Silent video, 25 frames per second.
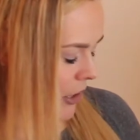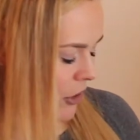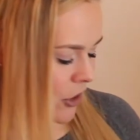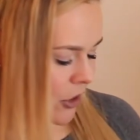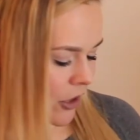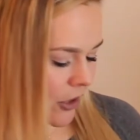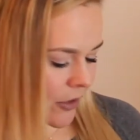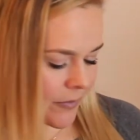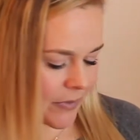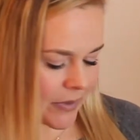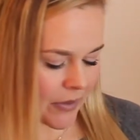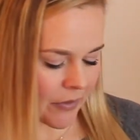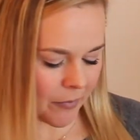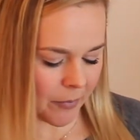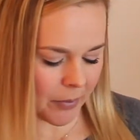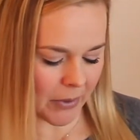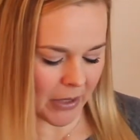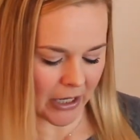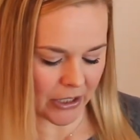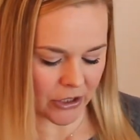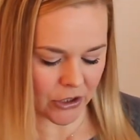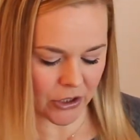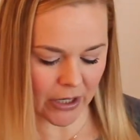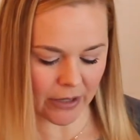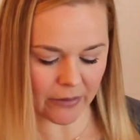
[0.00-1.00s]
in terms of
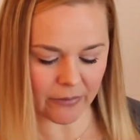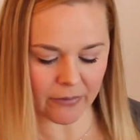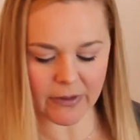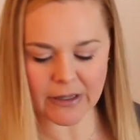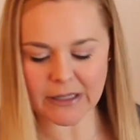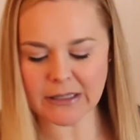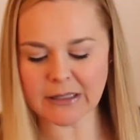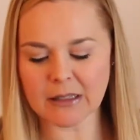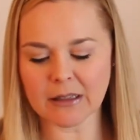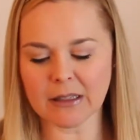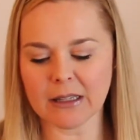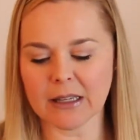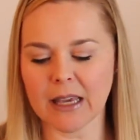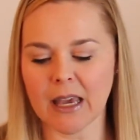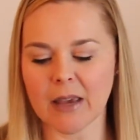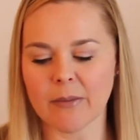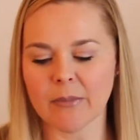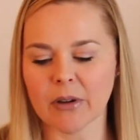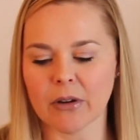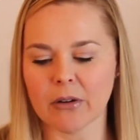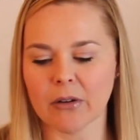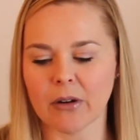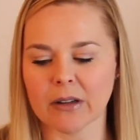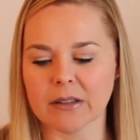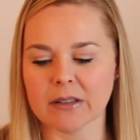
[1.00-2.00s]
blush, I recently came
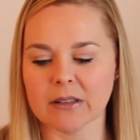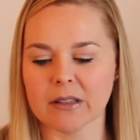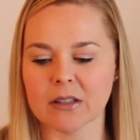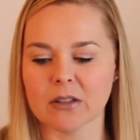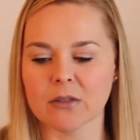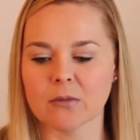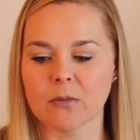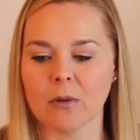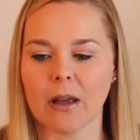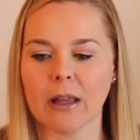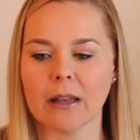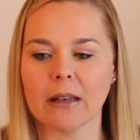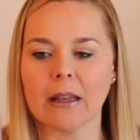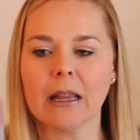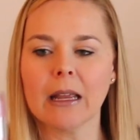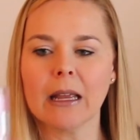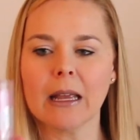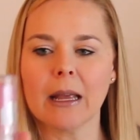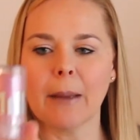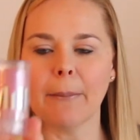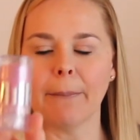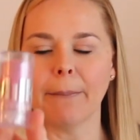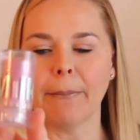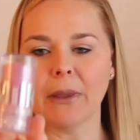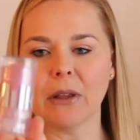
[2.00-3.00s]
across this one,
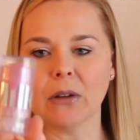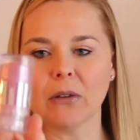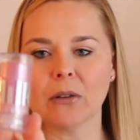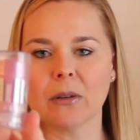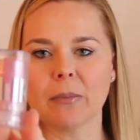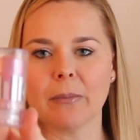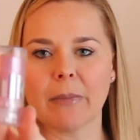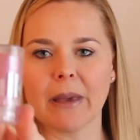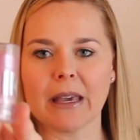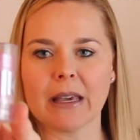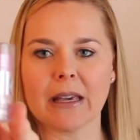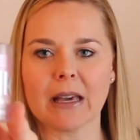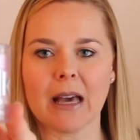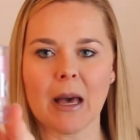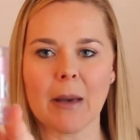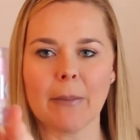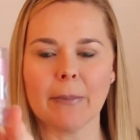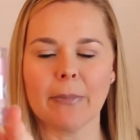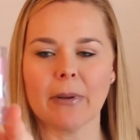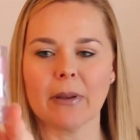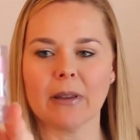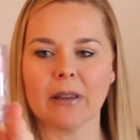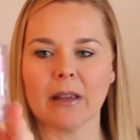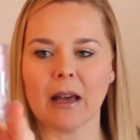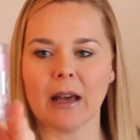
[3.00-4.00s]
Milk Makeup.